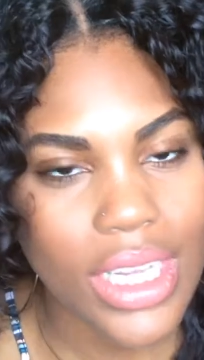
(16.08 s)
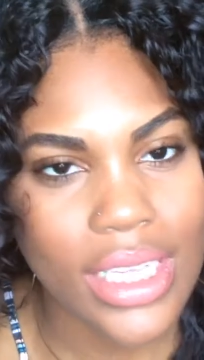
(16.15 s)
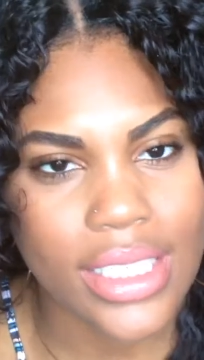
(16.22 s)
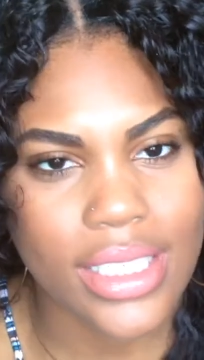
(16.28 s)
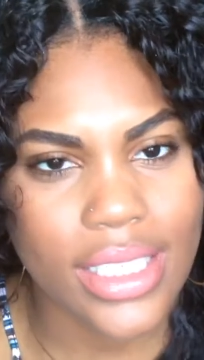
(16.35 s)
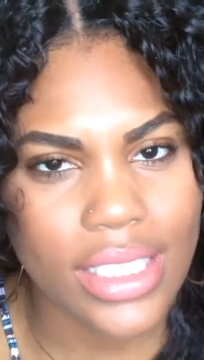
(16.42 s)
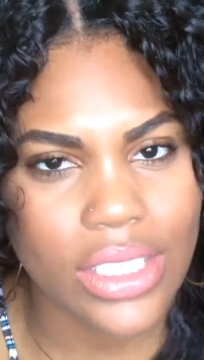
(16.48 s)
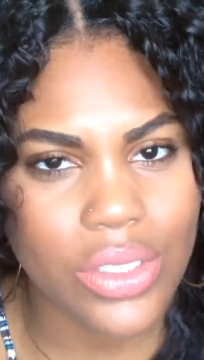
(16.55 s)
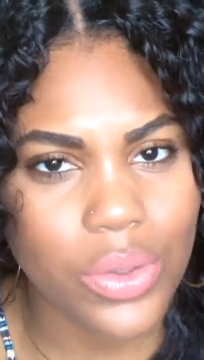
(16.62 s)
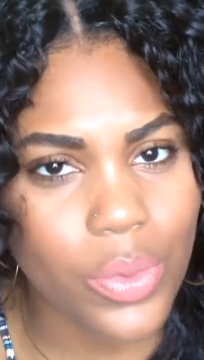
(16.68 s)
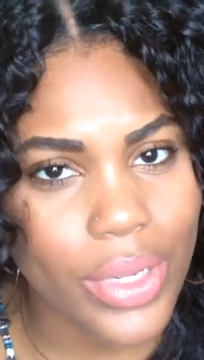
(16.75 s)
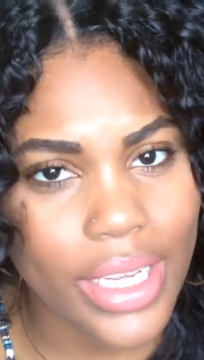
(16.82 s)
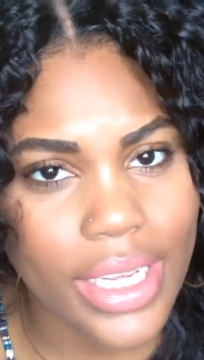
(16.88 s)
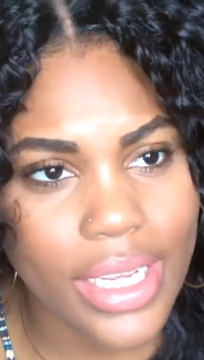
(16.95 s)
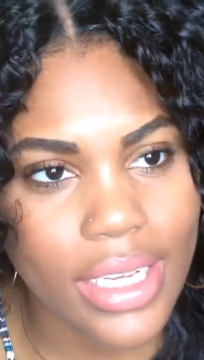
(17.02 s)
Sister
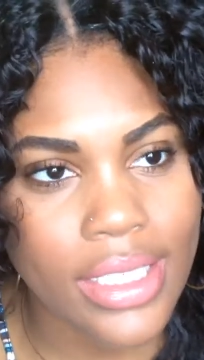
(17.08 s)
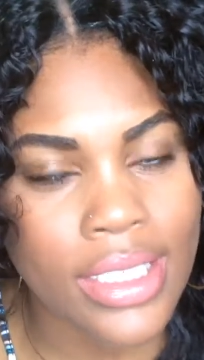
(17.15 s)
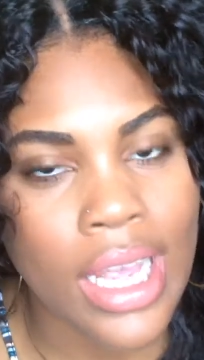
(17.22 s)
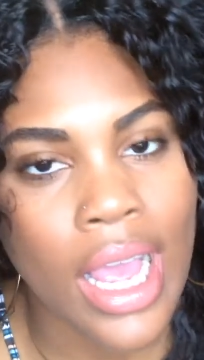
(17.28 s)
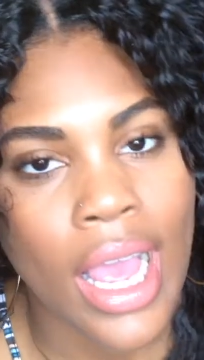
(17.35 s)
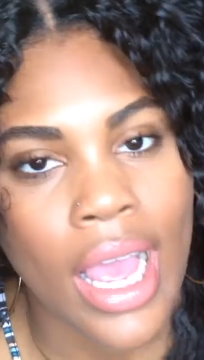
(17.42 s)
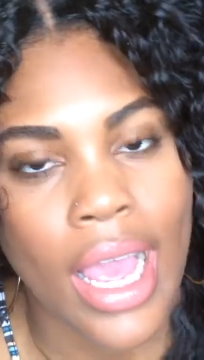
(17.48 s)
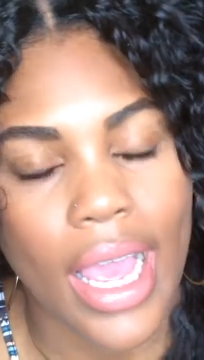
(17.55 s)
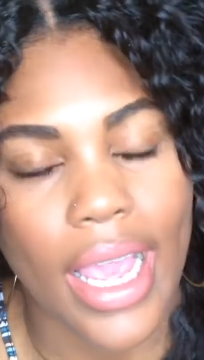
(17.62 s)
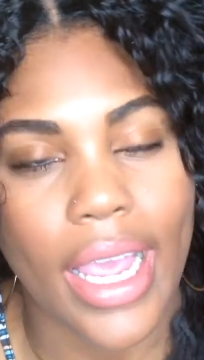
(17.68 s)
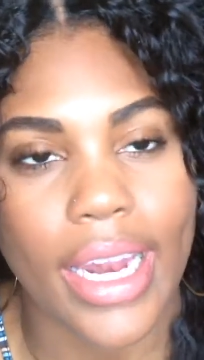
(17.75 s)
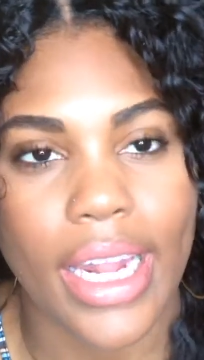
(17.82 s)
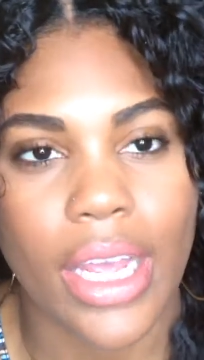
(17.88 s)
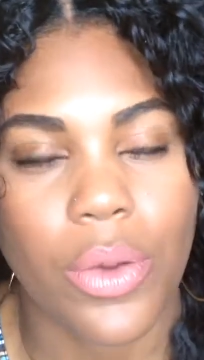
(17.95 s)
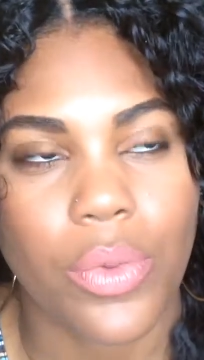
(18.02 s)
Wigs,
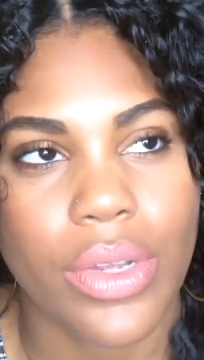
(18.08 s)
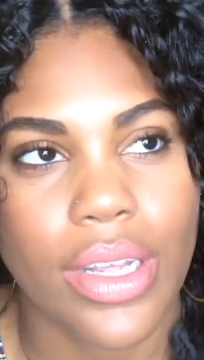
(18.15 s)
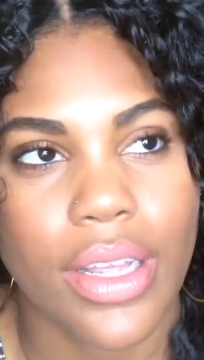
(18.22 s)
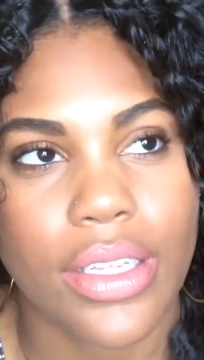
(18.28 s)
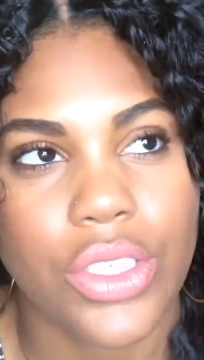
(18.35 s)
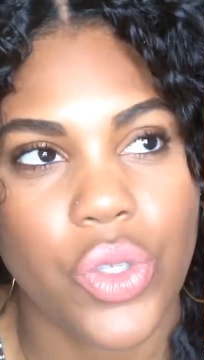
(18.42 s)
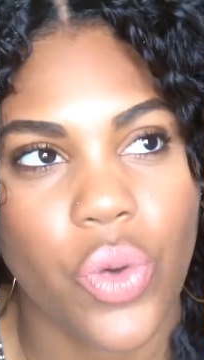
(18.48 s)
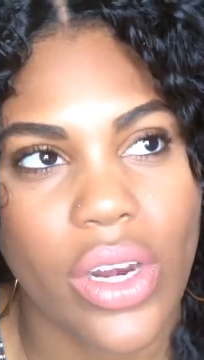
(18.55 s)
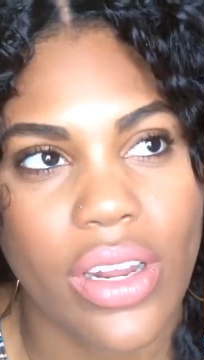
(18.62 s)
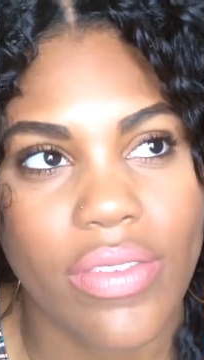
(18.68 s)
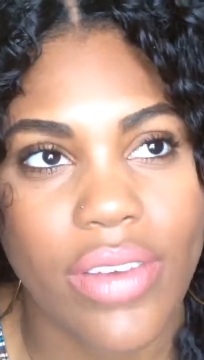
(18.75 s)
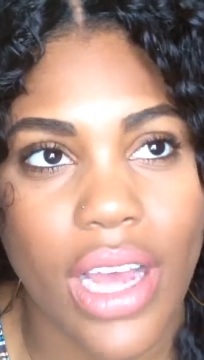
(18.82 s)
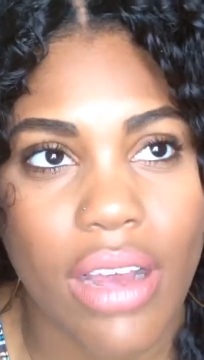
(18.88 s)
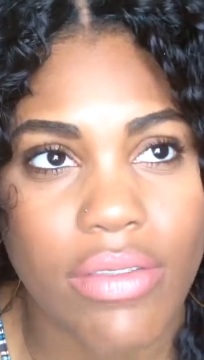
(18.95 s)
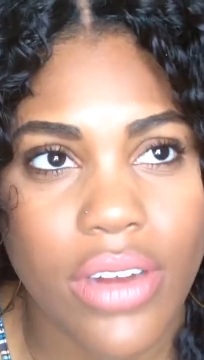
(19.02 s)
and it was
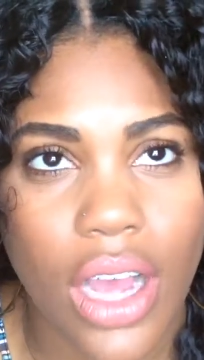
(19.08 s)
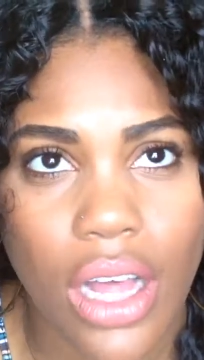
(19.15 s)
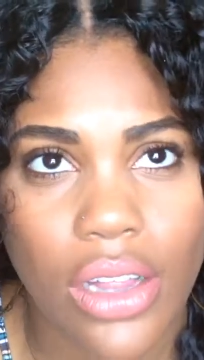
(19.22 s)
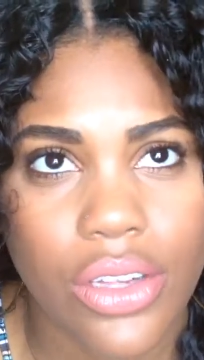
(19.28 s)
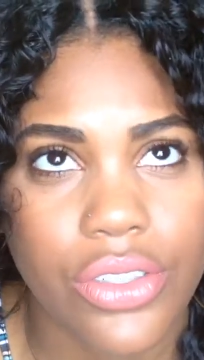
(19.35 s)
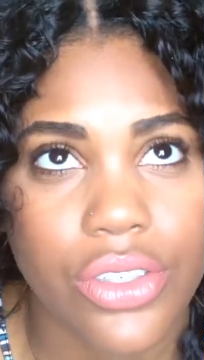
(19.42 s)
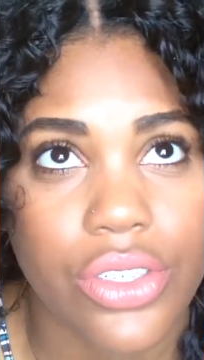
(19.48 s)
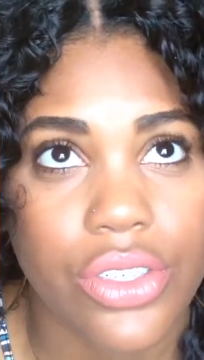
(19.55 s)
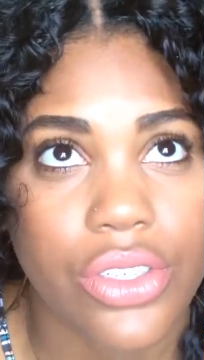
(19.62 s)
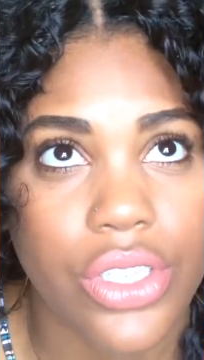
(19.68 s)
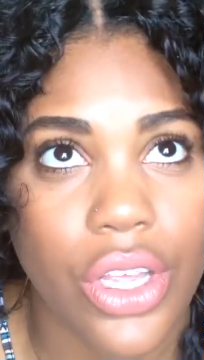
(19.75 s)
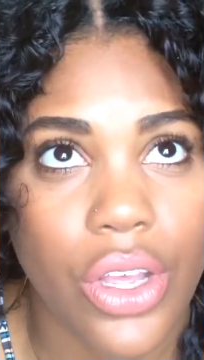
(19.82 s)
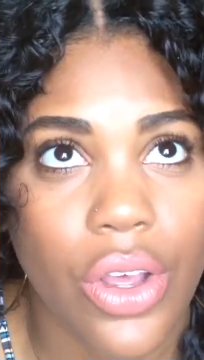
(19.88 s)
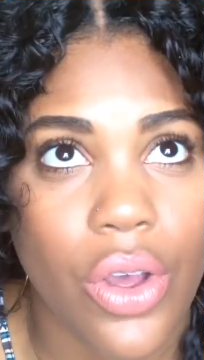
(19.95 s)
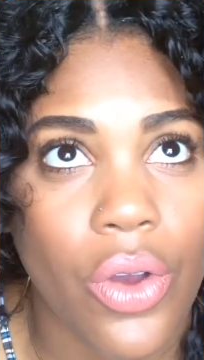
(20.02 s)
$25 or
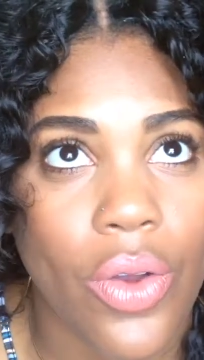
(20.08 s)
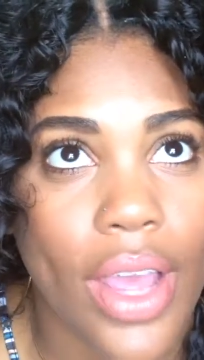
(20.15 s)
so,